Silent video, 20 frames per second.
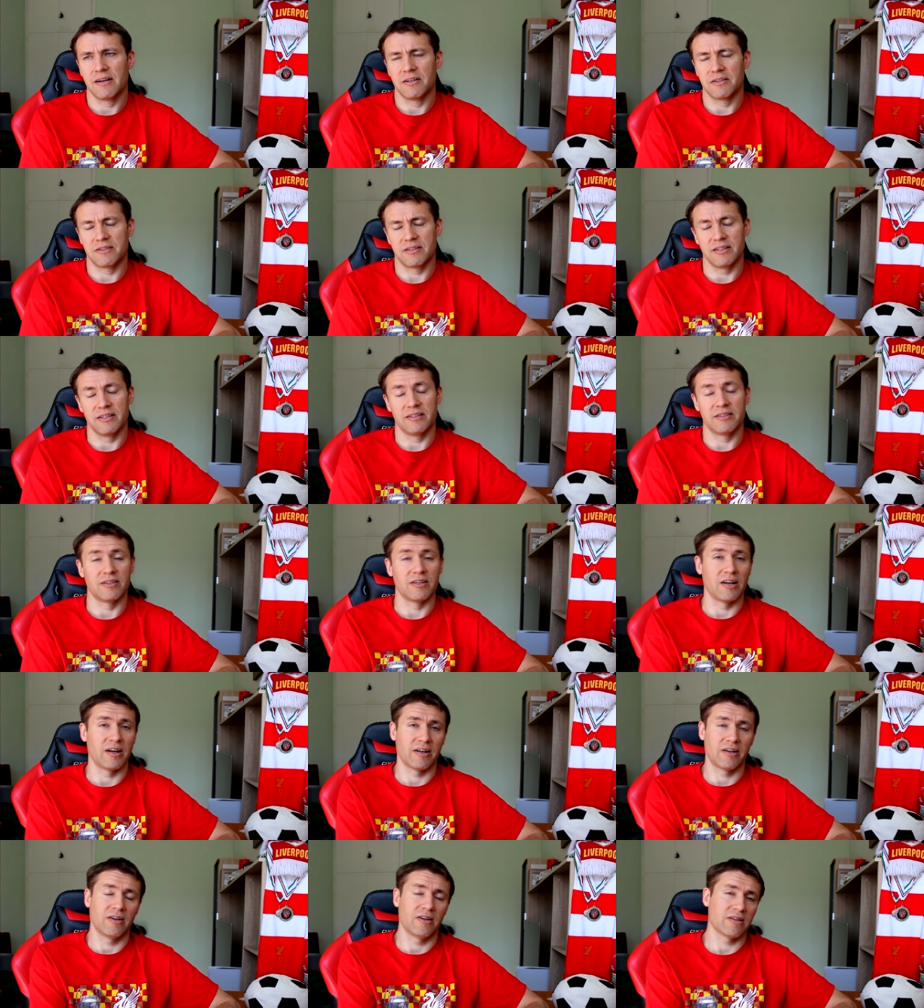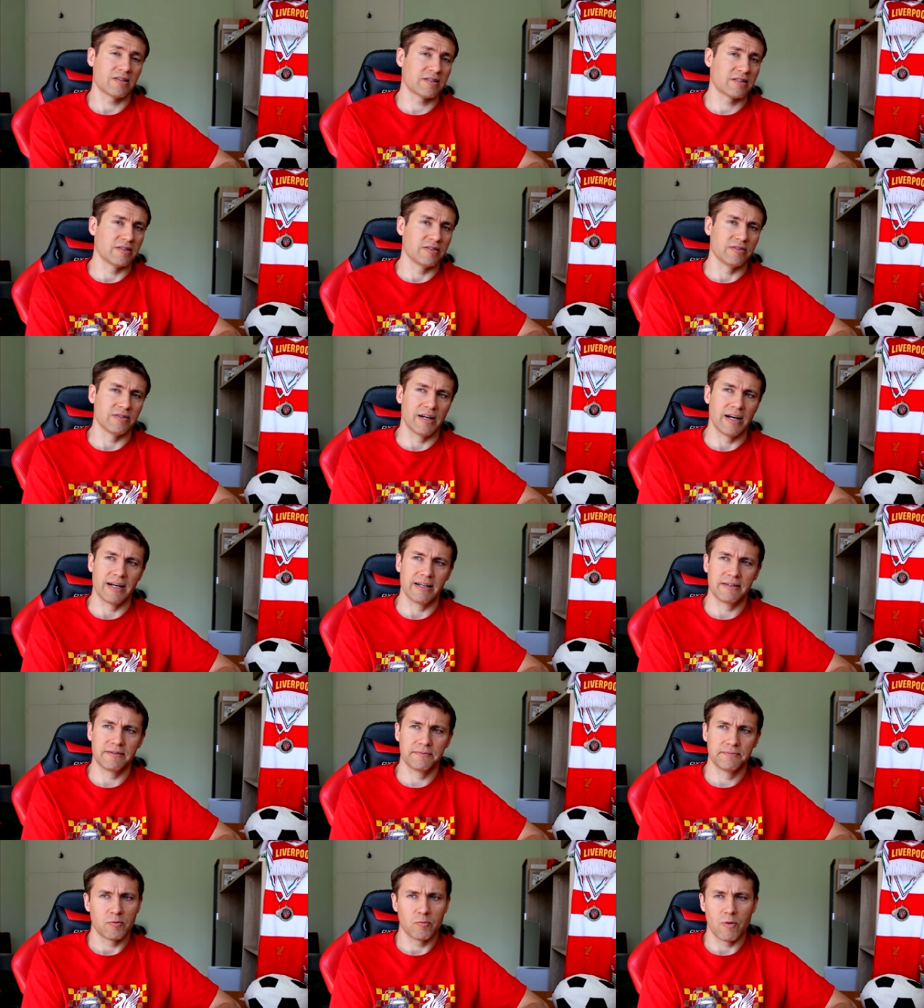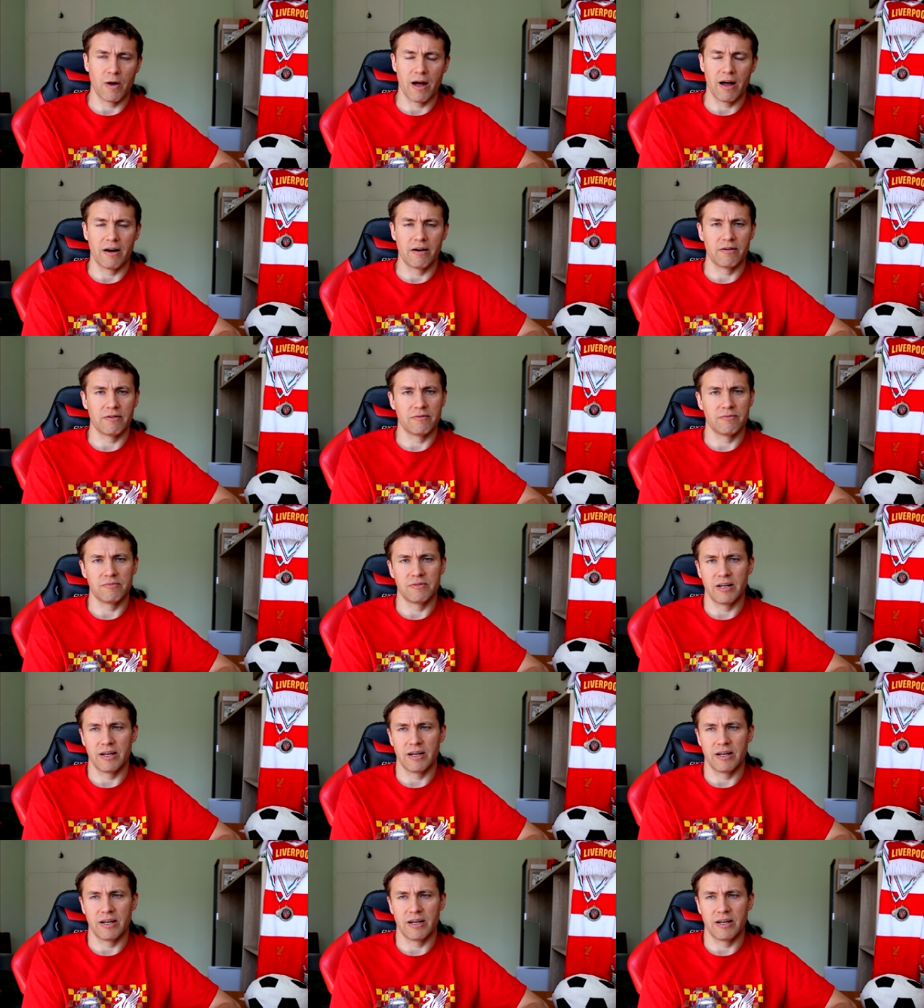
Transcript: a season like Arsenal had, where